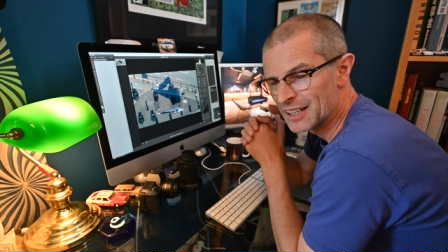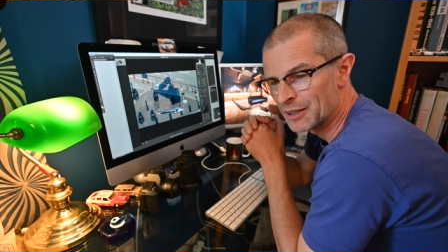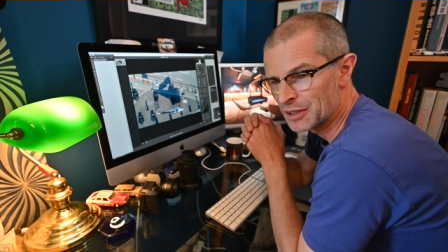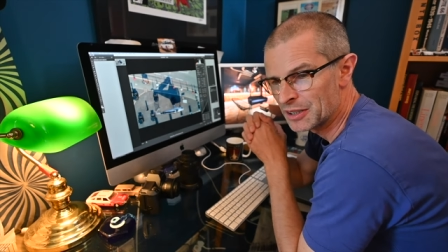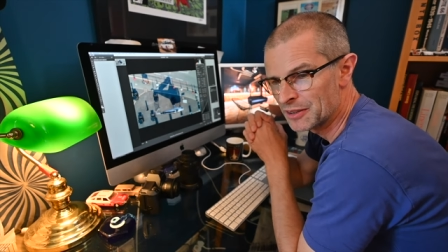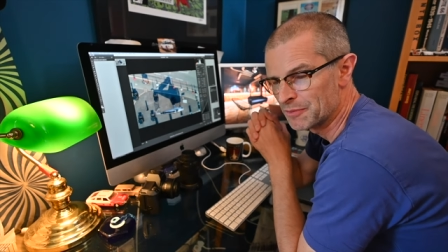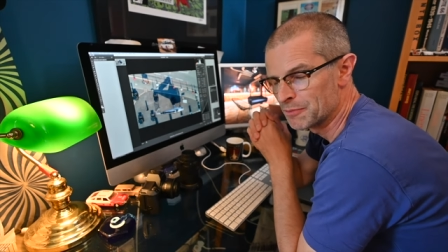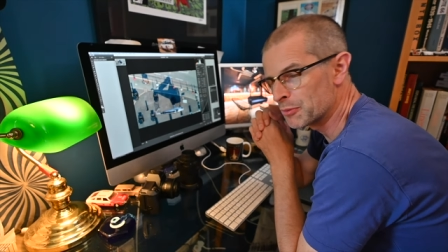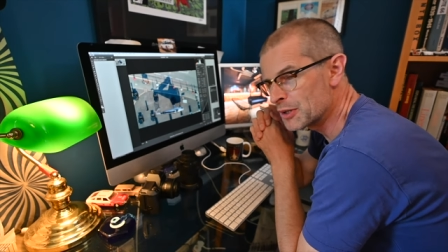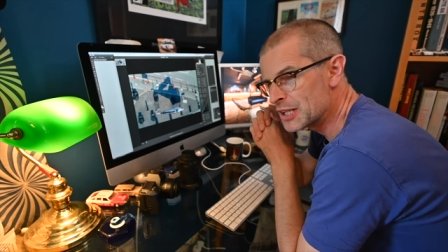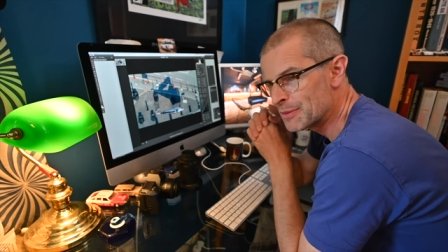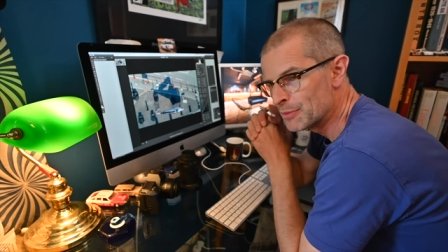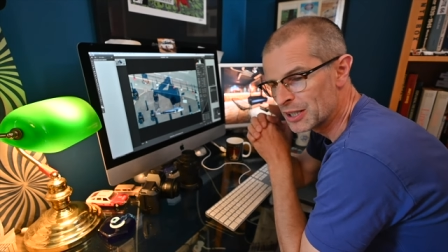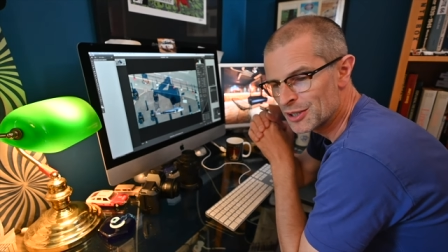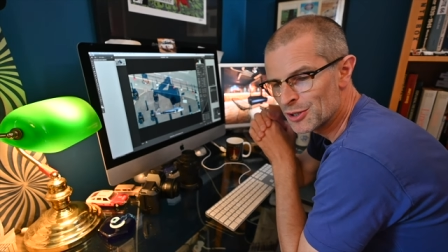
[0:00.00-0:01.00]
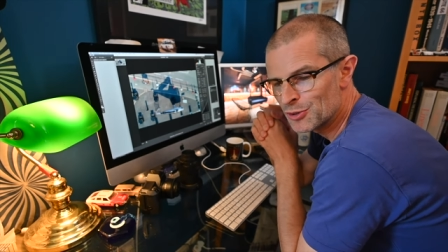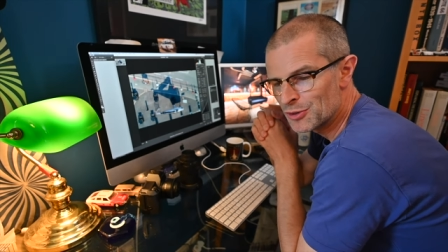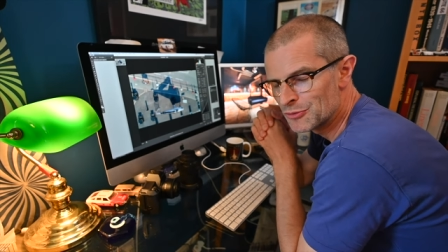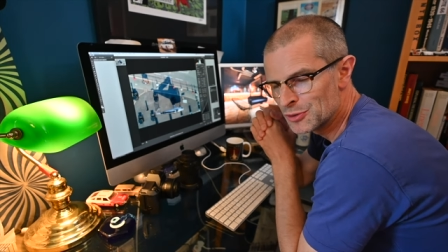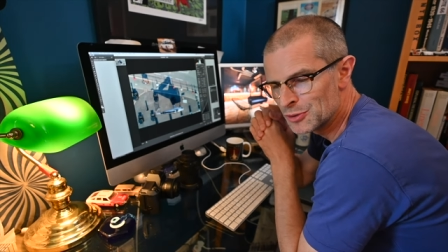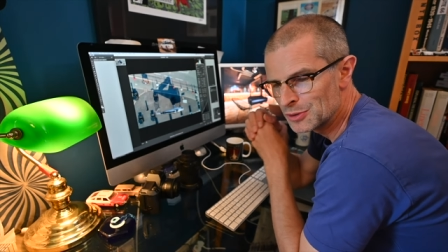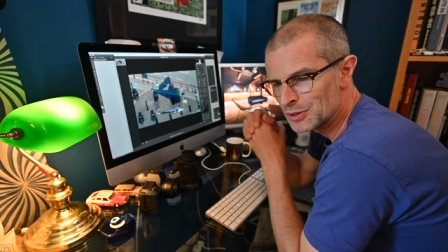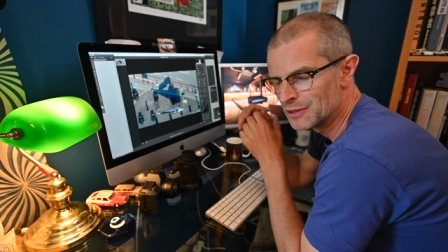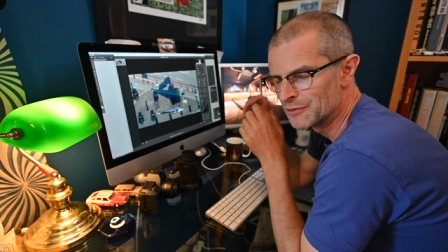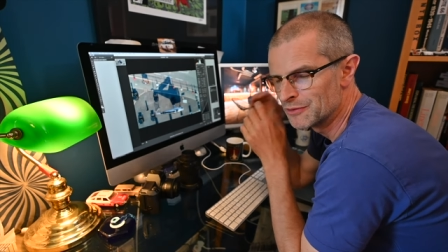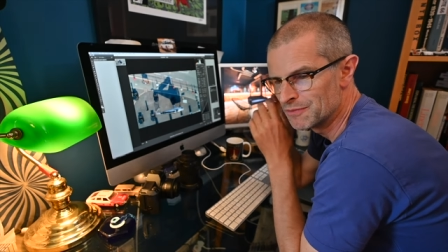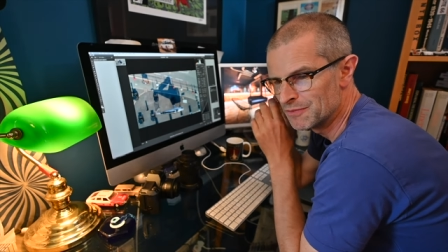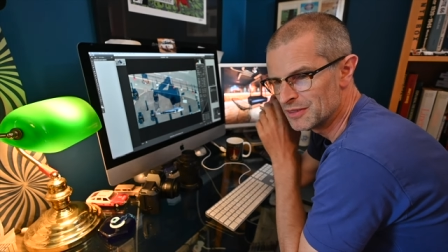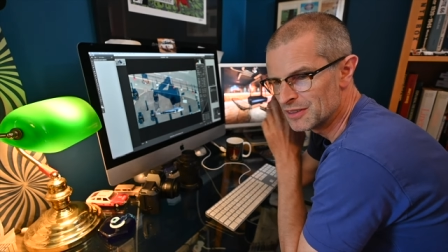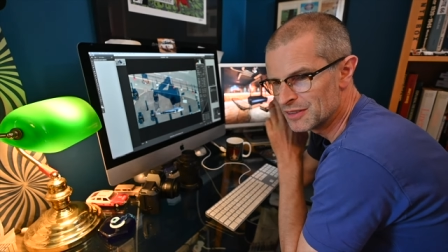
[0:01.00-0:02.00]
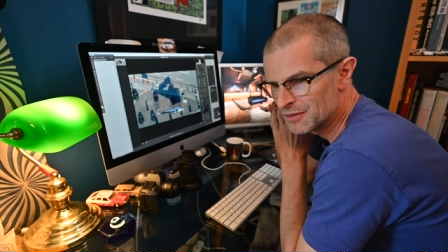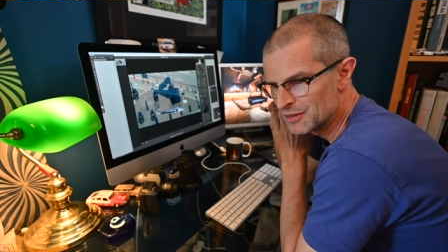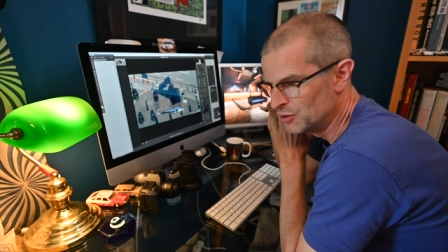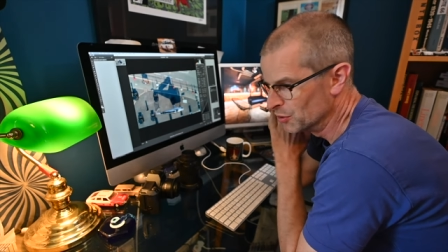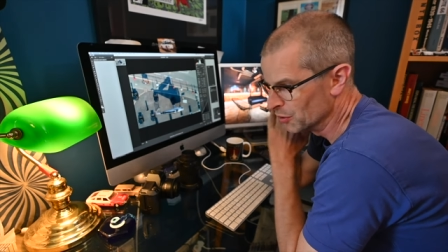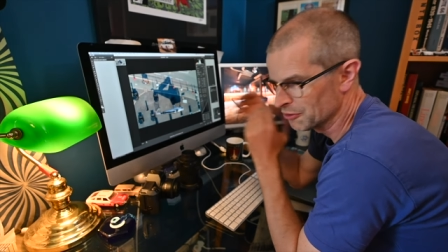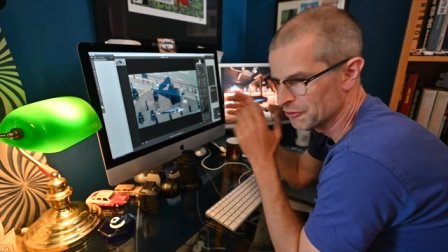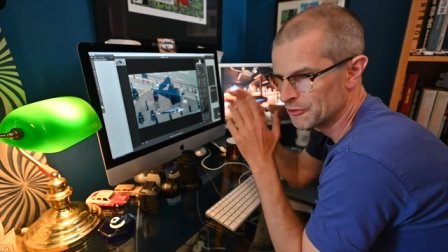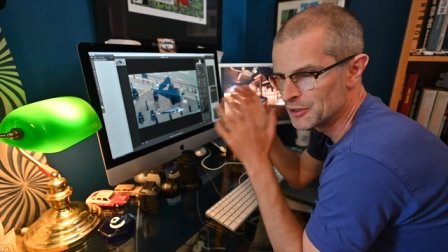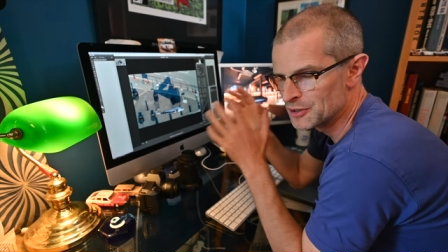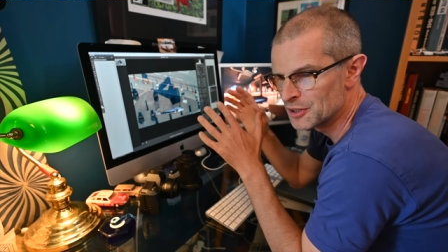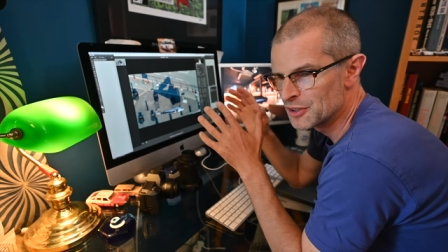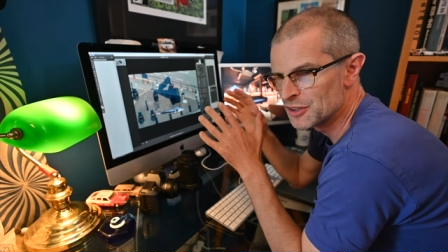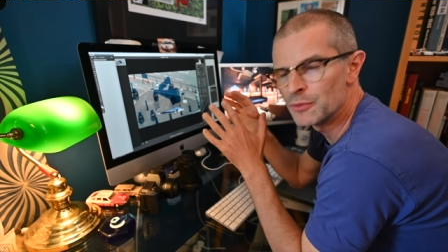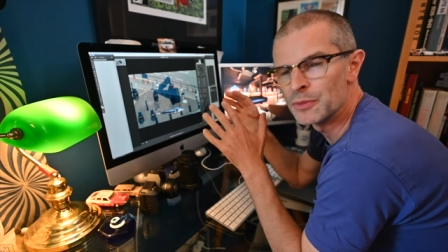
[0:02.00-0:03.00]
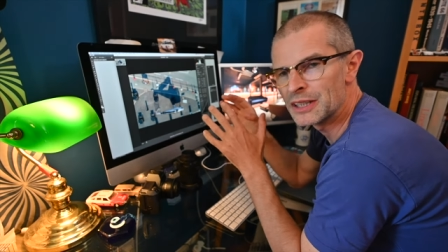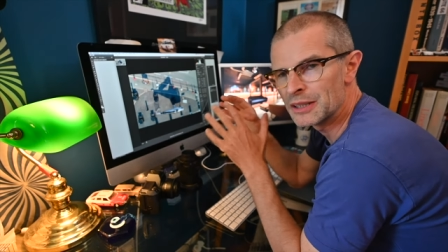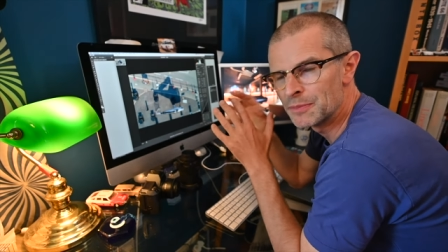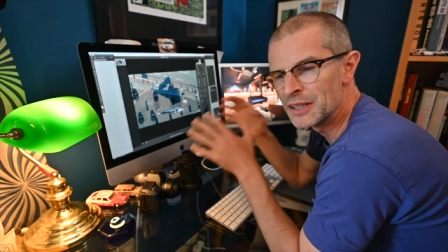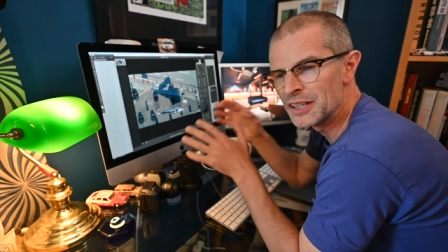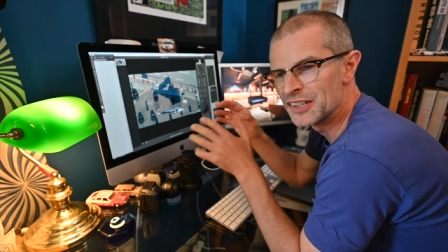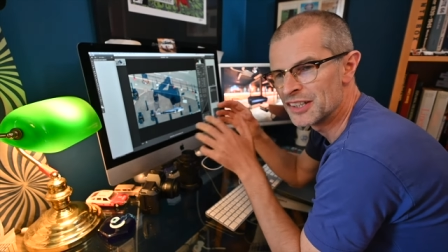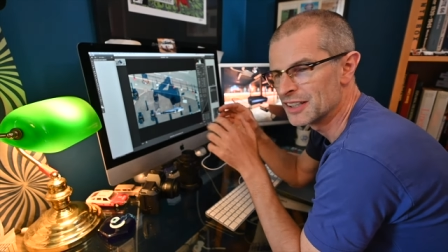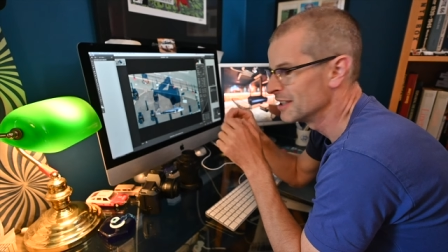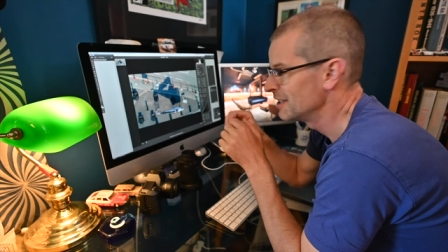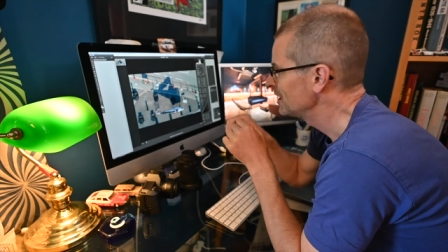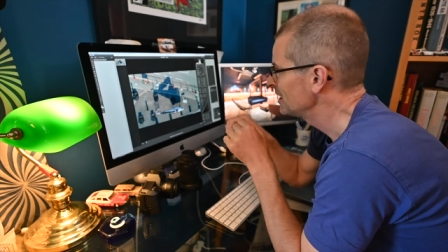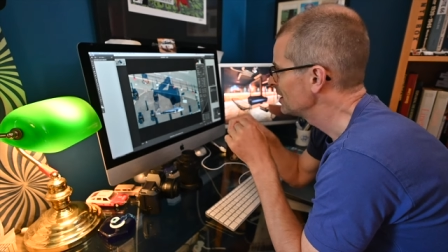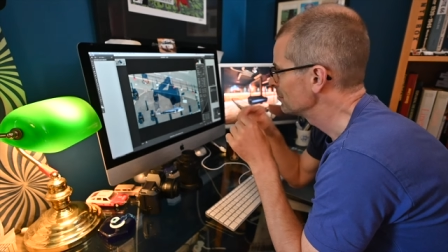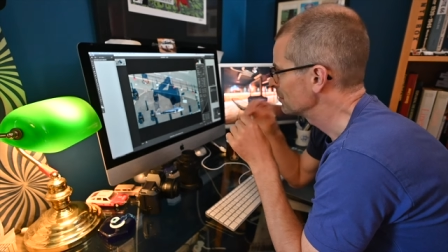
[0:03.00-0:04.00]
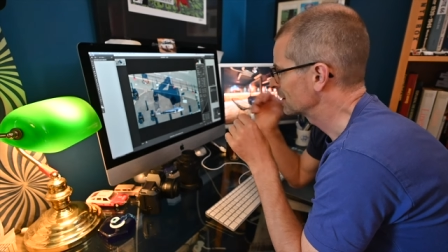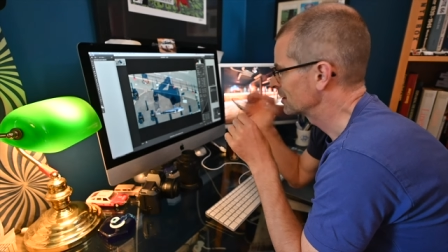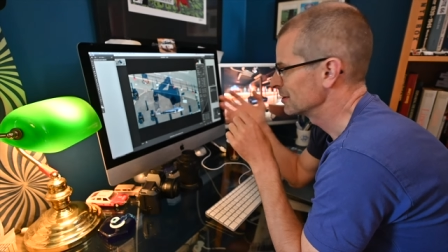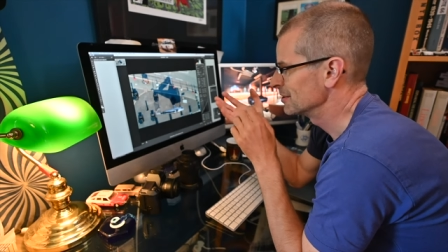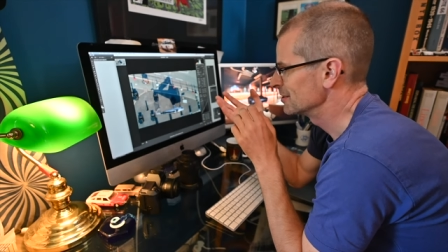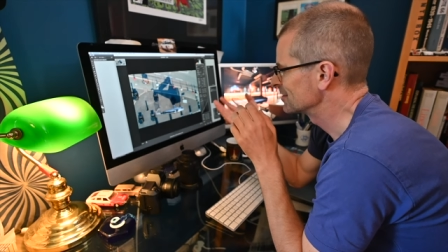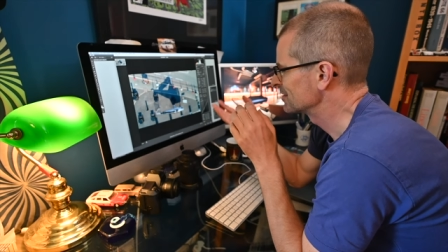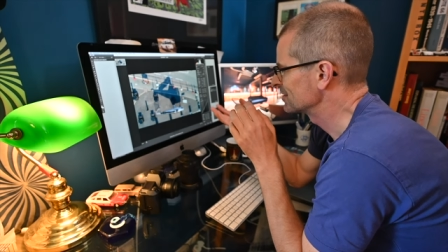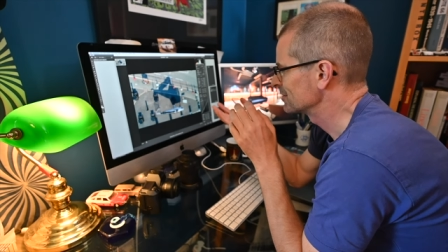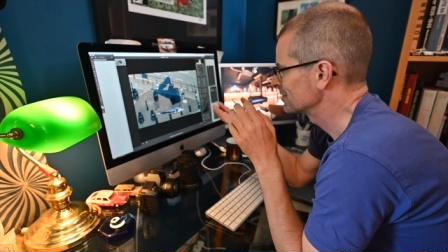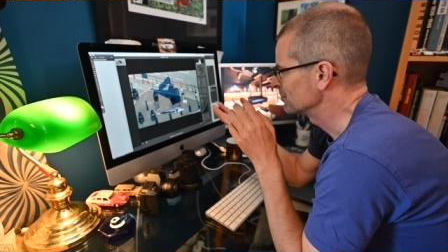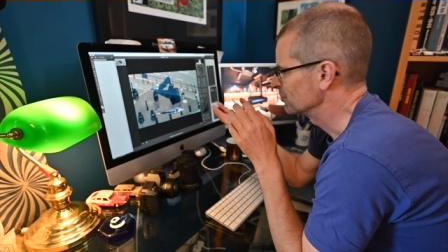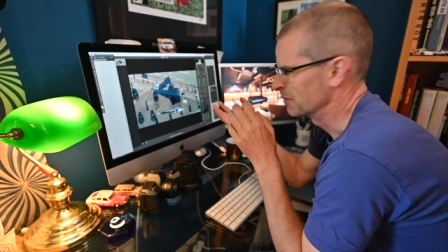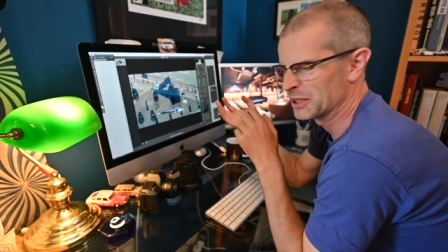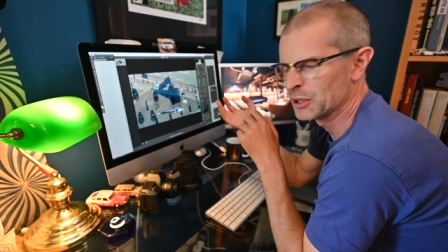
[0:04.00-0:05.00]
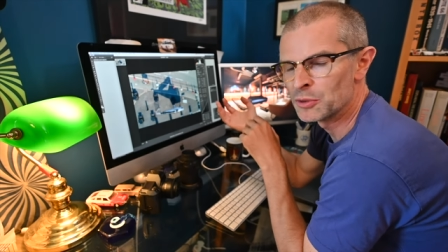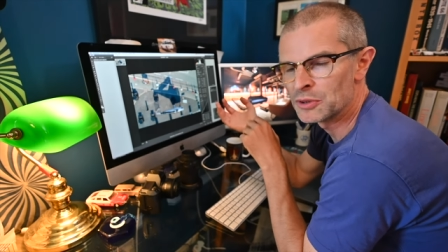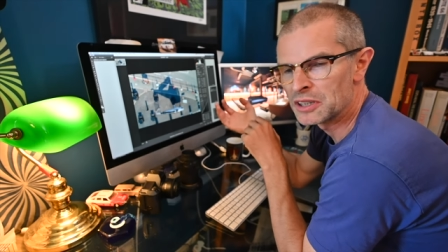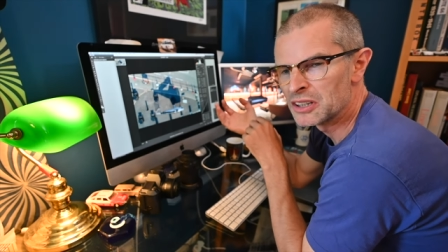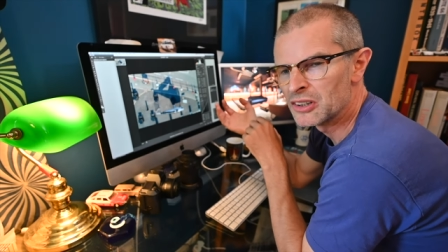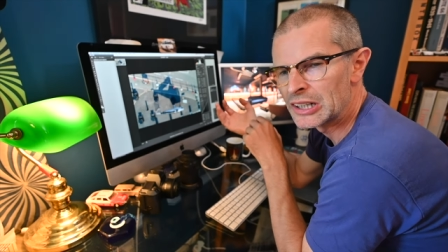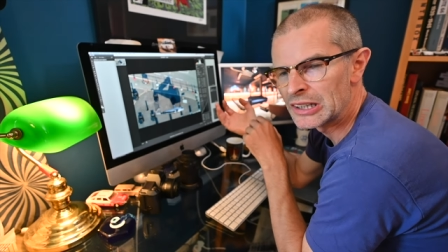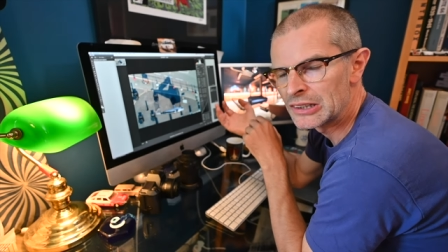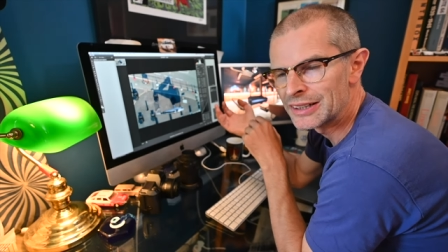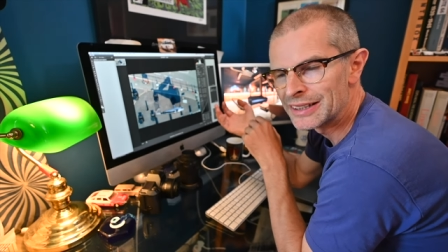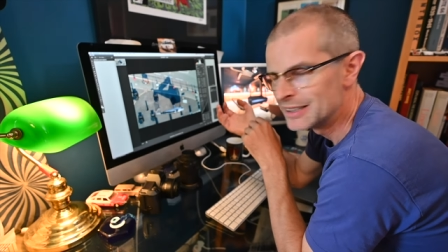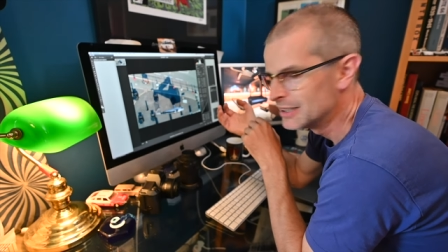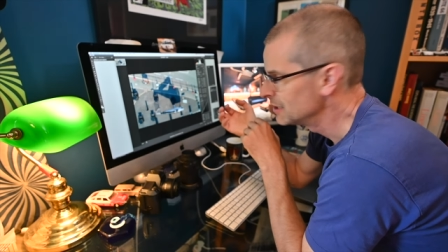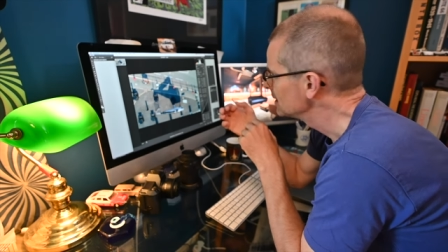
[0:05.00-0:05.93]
I'm going to break my golden rule of not photoshopping a picture because, well, my golden guideline,